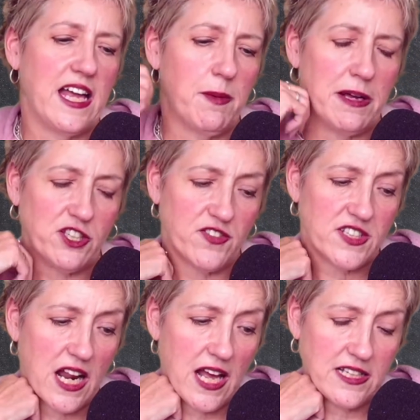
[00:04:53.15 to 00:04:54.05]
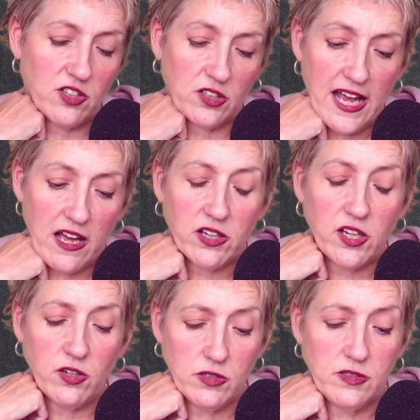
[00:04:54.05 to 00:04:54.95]
and a bunch of slides on how
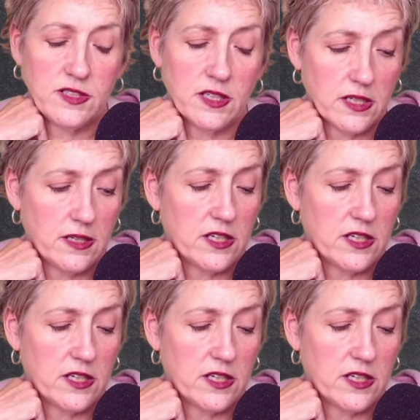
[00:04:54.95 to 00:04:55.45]
to use